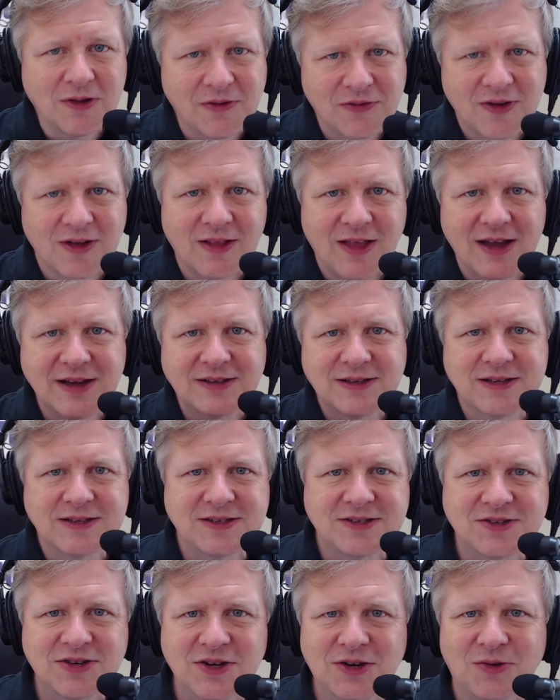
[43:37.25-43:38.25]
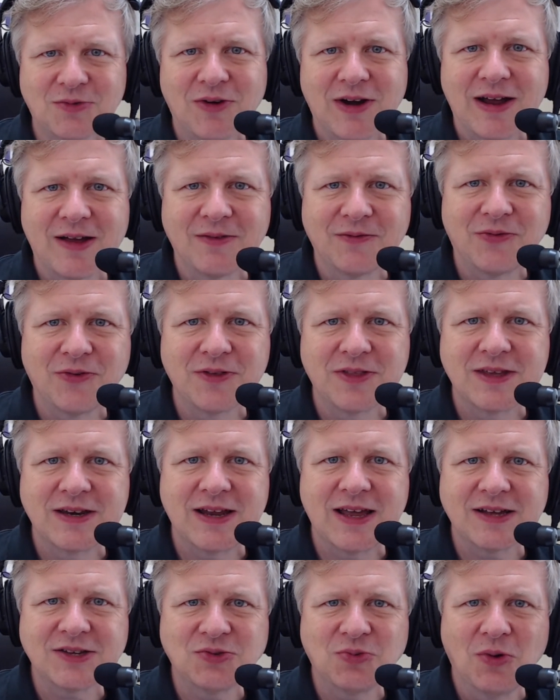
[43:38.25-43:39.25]
If you liked it, stick around for the
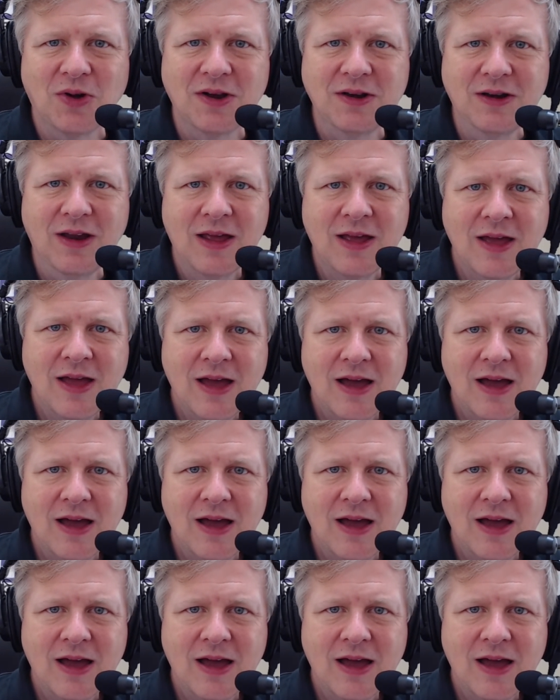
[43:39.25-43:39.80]
next one.